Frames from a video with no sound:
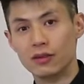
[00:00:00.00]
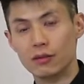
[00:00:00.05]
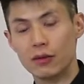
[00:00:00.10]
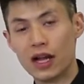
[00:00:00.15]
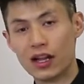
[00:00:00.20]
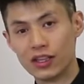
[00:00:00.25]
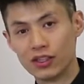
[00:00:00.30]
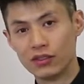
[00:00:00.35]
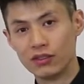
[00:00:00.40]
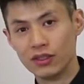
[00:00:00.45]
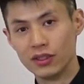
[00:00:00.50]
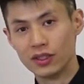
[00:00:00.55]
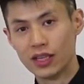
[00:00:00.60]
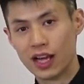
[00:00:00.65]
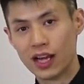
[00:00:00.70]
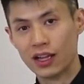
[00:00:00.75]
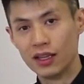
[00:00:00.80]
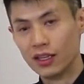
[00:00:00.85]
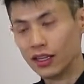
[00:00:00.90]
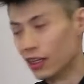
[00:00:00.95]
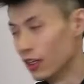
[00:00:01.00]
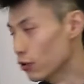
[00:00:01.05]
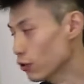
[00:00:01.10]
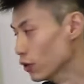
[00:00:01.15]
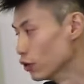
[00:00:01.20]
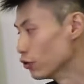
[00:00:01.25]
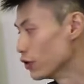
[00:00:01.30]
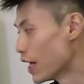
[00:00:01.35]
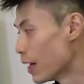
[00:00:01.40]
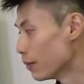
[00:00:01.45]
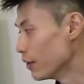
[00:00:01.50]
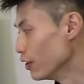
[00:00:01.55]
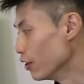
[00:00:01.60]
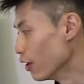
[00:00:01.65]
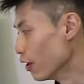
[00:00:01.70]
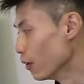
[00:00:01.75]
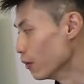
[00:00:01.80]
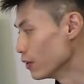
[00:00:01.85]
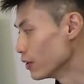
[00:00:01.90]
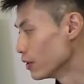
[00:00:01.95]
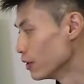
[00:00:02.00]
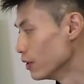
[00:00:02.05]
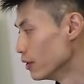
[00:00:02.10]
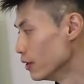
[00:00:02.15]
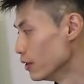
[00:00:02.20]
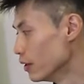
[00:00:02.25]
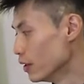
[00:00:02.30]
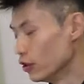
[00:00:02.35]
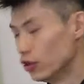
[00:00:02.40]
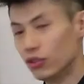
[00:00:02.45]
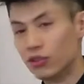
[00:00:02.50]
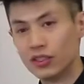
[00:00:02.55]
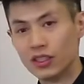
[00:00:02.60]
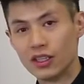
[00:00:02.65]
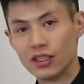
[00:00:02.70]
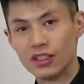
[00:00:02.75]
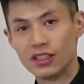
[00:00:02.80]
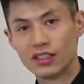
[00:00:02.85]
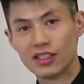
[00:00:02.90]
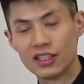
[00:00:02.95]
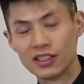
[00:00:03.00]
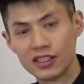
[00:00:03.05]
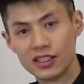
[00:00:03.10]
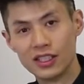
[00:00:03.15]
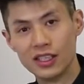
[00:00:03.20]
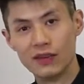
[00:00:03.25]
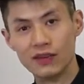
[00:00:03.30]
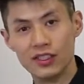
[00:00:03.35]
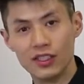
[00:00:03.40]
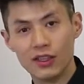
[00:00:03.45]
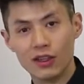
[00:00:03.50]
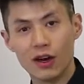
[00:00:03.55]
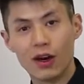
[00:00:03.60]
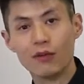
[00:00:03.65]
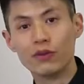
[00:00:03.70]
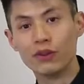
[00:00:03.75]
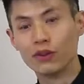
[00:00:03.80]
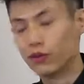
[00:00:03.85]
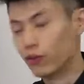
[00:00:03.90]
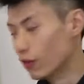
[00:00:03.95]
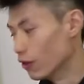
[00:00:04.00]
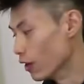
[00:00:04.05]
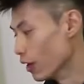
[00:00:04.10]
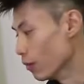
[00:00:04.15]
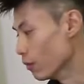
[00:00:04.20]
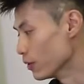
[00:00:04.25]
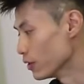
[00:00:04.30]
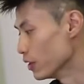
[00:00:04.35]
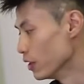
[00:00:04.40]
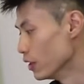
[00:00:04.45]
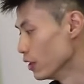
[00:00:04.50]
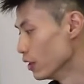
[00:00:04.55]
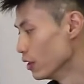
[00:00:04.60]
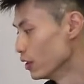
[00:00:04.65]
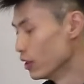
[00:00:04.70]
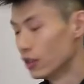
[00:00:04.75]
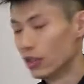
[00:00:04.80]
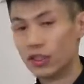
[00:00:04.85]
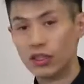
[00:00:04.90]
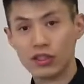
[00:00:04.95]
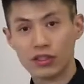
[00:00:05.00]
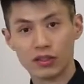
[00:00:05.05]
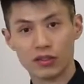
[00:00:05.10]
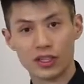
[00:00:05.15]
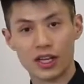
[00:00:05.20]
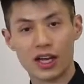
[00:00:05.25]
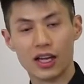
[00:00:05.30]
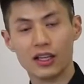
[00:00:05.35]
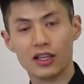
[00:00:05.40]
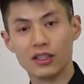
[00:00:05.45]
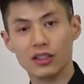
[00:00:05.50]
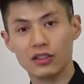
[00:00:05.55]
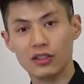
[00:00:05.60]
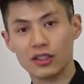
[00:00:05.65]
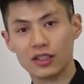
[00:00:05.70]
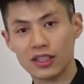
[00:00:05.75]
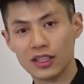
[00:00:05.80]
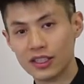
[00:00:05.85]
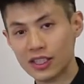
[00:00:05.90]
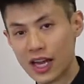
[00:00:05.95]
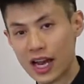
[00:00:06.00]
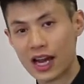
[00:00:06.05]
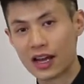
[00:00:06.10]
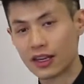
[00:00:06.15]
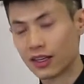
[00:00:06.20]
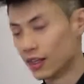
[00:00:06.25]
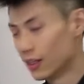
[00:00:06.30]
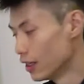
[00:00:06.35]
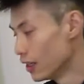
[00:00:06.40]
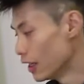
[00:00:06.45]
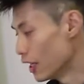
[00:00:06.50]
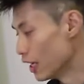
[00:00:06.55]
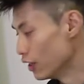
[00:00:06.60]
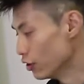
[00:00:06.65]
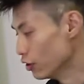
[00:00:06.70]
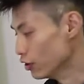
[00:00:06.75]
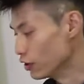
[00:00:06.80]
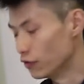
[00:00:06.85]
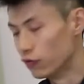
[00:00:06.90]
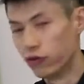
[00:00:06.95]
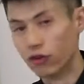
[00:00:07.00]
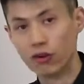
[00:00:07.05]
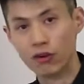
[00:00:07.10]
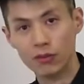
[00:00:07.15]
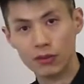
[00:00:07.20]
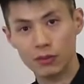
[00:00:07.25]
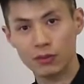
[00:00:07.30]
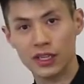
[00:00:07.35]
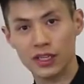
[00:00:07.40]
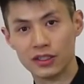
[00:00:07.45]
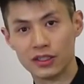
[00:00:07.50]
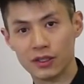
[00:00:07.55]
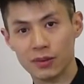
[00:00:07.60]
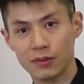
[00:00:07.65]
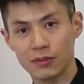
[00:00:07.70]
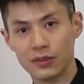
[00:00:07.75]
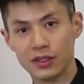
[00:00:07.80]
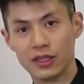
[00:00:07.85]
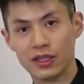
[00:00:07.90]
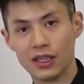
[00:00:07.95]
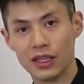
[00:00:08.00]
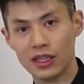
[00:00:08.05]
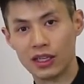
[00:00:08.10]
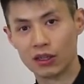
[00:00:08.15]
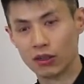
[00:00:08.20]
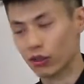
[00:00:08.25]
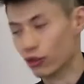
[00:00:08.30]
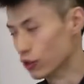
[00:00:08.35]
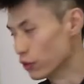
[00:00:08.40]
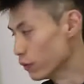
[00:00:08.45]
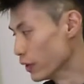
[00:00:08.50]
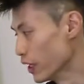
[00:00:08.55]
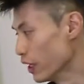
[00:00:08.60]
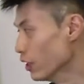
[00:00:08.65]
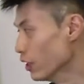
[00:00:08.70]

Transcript: While it's doing that, it will trap the arms using the sensitivity of your forearms so that you can attack and use forward momentum in a close